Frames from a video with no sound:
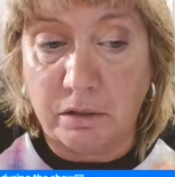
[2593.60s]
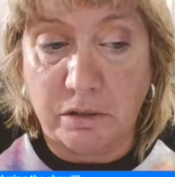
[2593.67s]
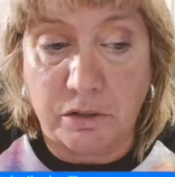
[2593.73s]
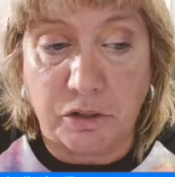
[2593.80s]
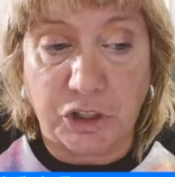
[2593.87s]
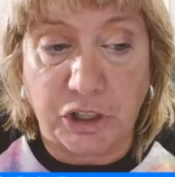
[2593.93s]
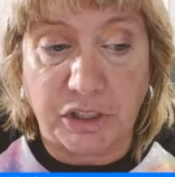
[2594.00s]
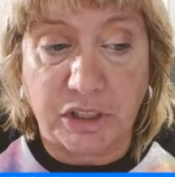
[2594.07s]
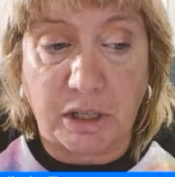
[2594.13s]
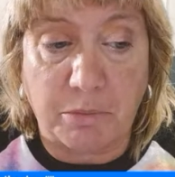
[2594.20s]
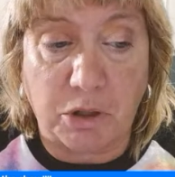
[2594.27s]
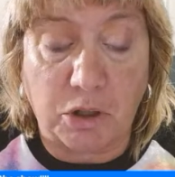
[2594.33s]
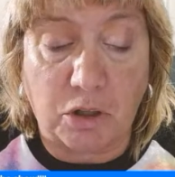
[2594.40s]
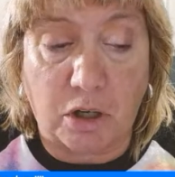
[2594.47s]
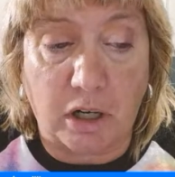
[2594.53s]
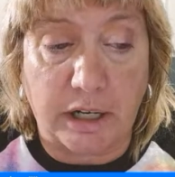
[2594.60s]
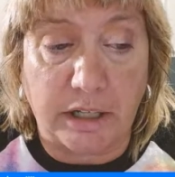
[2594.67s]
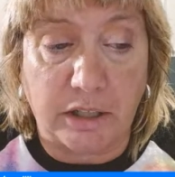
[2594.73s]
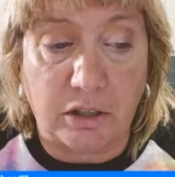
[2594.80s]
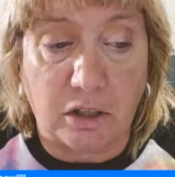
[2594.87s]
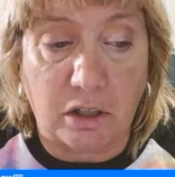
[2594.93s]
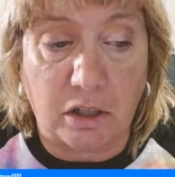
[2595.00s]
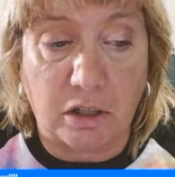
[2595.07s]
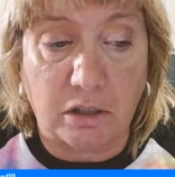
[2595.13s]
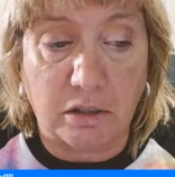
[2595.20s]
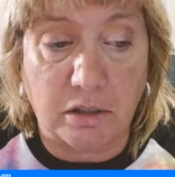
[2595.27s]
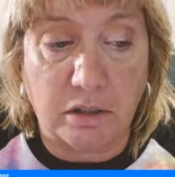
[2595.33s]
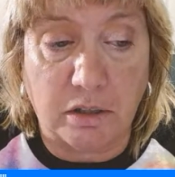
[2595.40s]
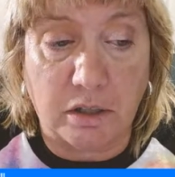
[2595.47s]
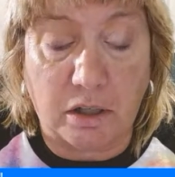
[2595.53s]
So she's on Mercari, and her,
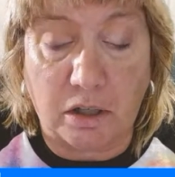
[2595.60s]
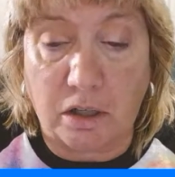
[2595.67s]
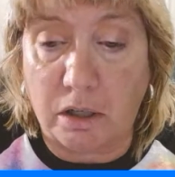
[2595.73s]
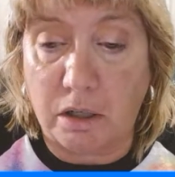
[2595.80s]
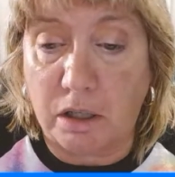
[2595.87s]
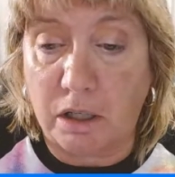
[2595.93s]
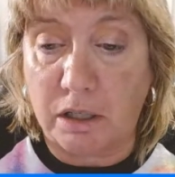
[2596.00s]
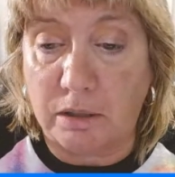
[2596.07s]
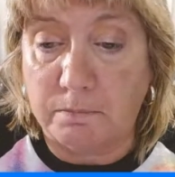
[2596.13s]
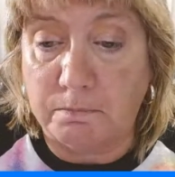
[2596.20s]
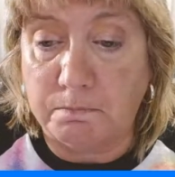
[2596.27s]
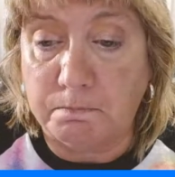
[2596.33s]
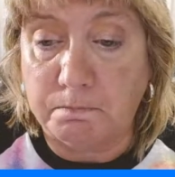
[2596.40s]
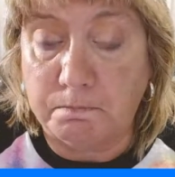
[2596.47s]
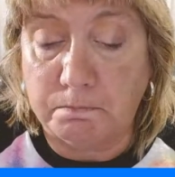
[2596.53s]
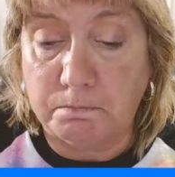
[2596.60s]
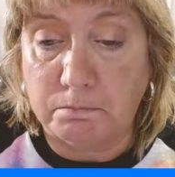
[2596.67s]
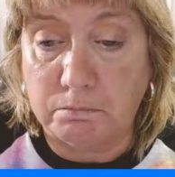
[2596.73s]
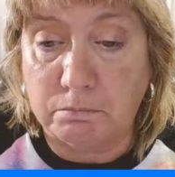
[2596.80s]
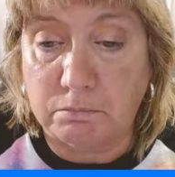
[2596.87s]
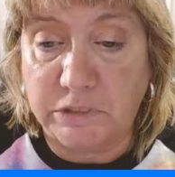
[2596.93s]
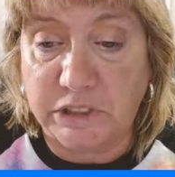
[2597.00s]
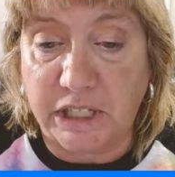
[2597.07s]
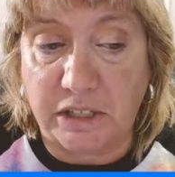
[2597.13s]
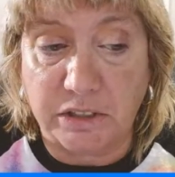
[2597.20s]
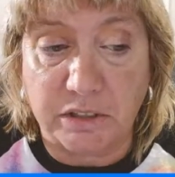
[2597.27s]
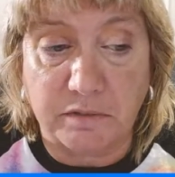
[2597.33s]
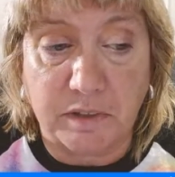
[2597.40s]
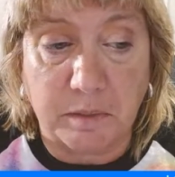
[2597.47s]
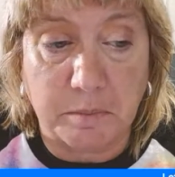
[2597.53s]
her um, sales
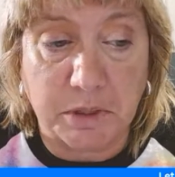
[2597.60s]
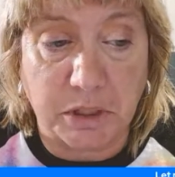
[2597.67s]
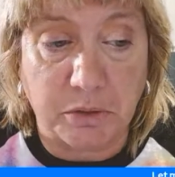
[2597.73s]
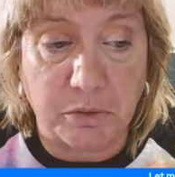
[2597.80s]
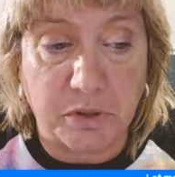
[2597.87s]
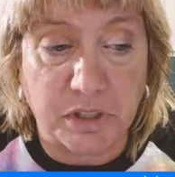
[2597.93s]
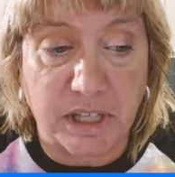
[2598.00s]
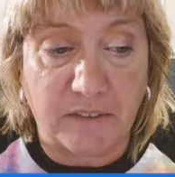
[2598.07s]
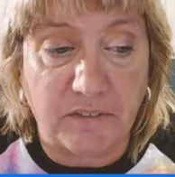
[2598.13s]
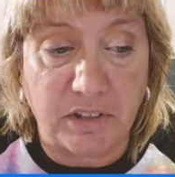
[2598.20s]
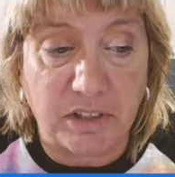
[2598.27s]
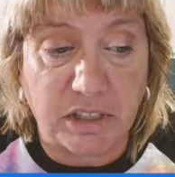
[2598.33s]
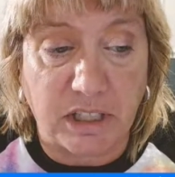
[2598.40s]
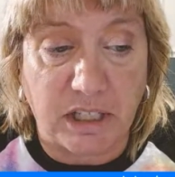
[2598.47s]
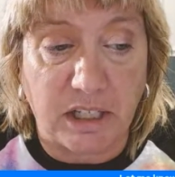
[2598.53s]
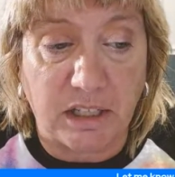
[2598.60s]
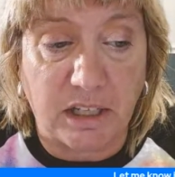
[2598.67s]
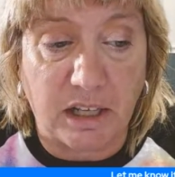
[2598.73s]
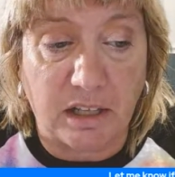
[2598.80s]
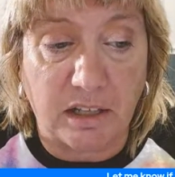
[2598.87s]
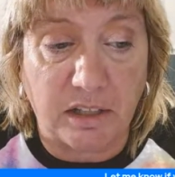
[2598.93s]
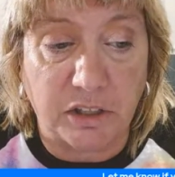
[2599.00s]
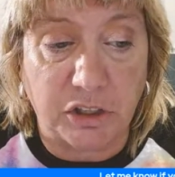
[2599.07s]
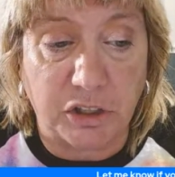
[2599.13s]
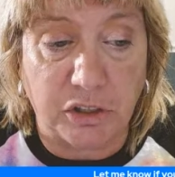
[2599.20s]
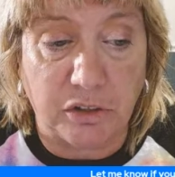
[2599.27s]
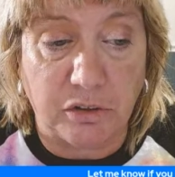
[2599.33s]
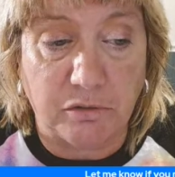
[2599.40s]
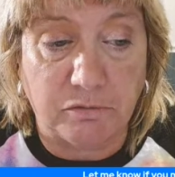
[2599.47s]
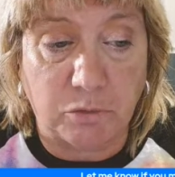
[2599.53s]
have dipped too. seventeen, L S
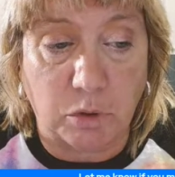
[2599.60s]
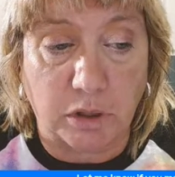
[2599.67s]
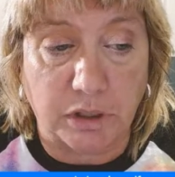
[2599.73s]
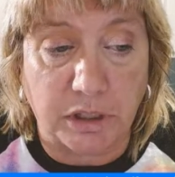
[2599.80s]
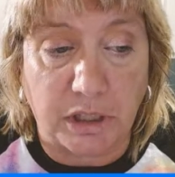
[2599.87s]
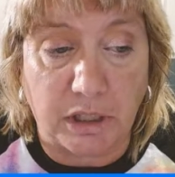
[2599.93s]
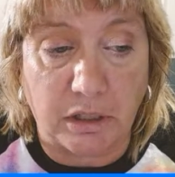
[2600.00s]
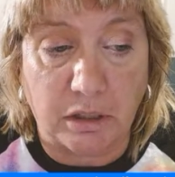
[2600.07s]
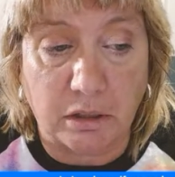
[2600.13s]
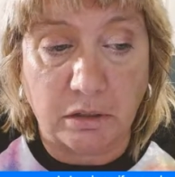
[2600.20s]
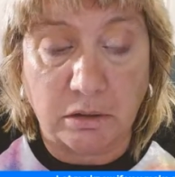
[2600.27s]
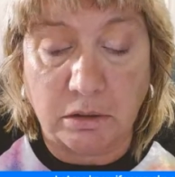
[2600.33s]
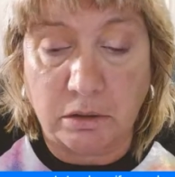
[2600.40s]
U, fourteen.